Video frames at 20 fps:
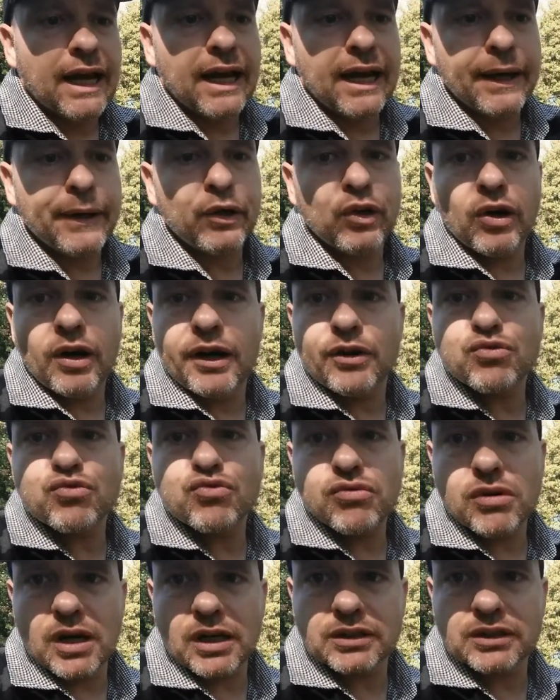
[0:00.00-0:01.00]
and I
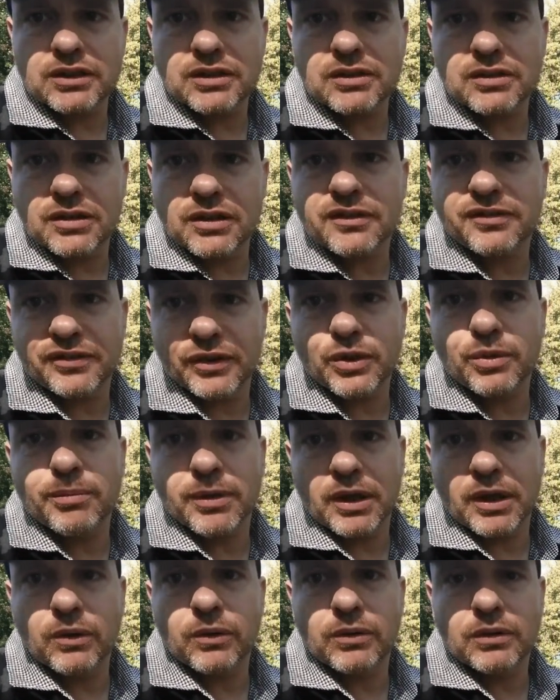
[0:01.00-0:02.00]
rushed to the fruit
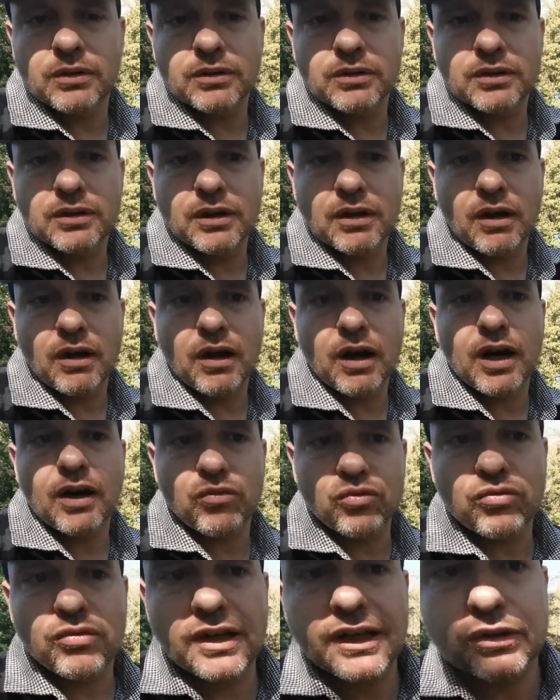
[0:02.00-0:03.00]
bowl I
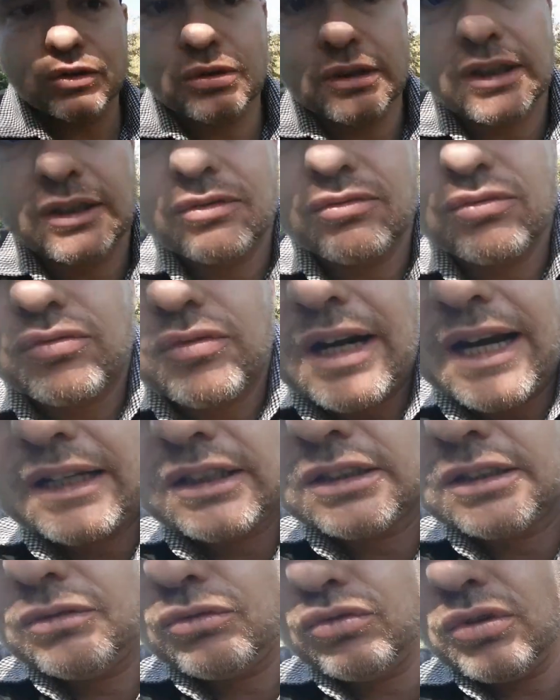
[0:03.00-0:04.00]
literally
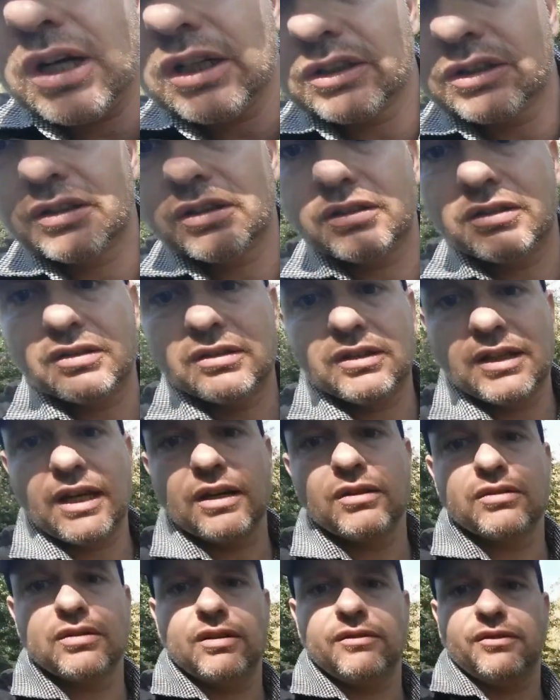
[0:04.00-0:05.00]
rushed, rushed
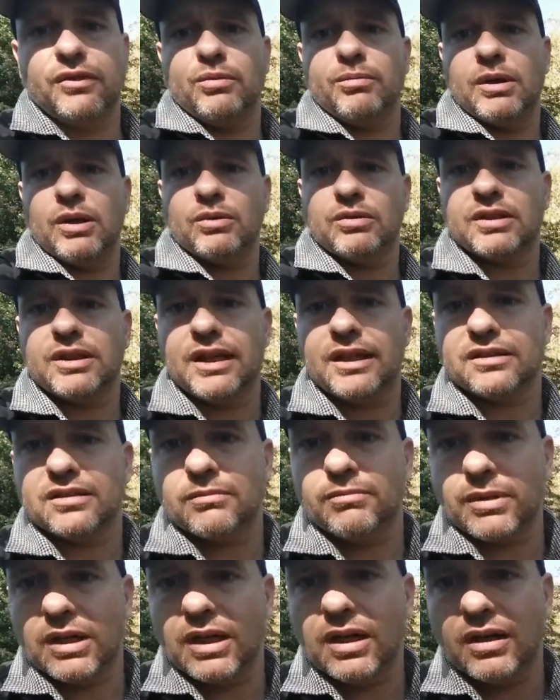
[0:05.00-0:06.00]
down to the fruit bowl to get
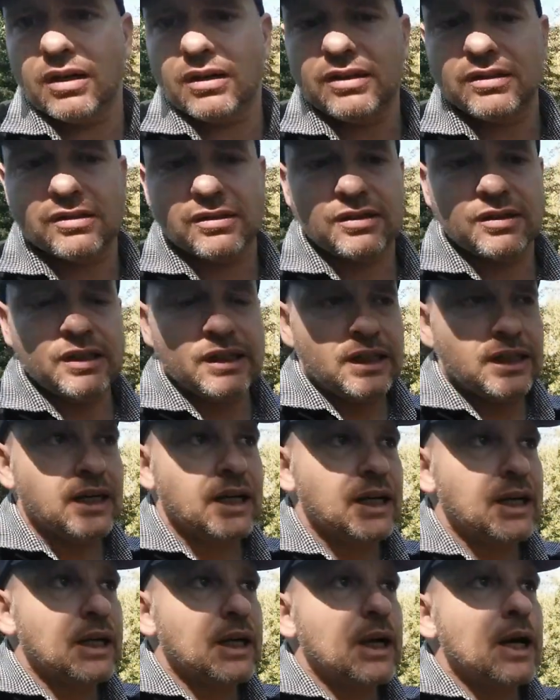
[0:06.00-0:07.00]
some bananas
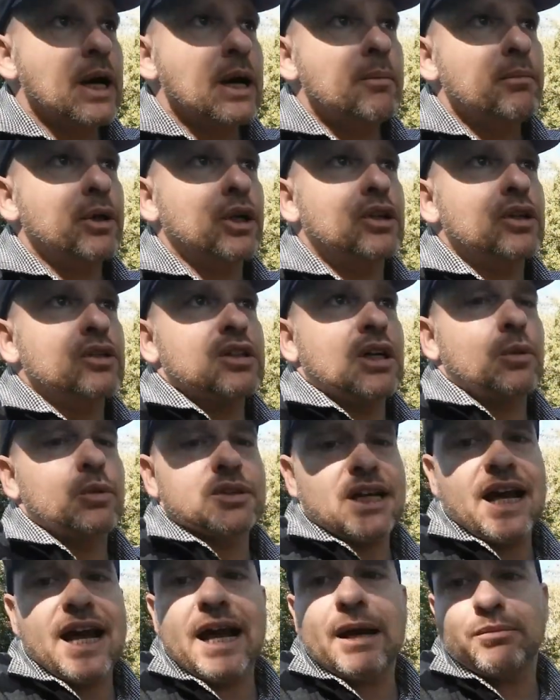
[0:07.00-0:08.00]
because I
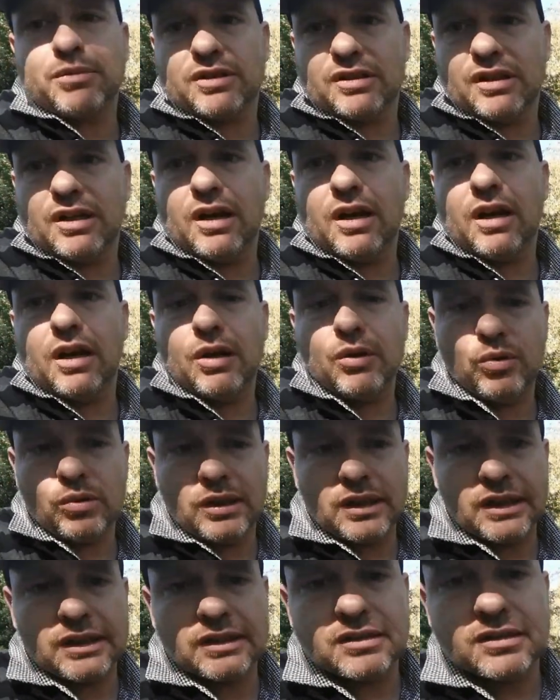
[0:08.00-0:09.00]
was
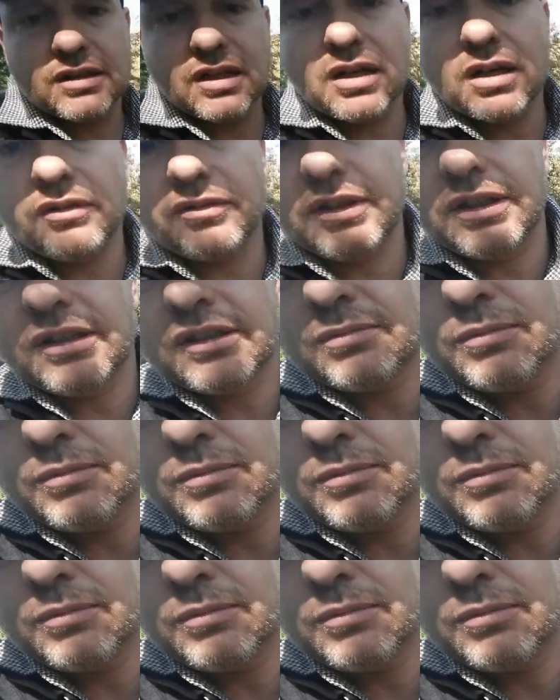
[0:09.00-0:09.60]
absolutely starving